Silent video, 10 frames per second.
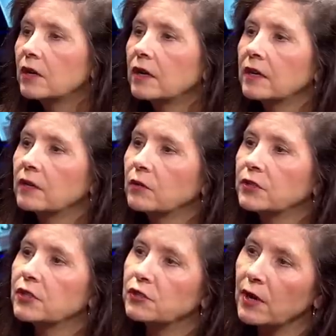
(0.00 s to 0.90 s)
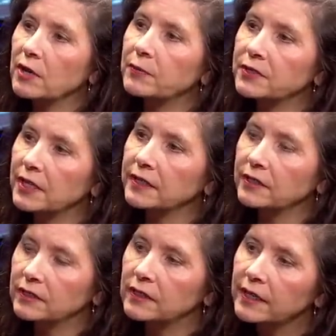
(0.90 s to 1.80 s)
or to try to protect
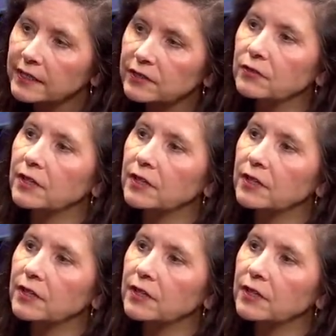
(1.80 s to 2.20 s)
the clients so